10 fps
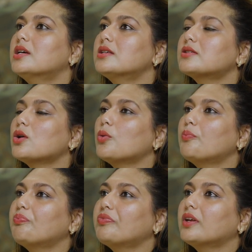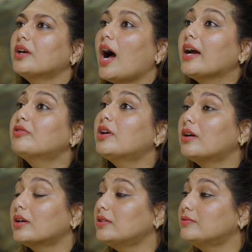So I've
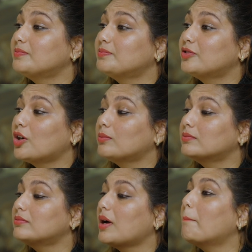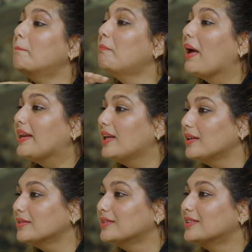heard from many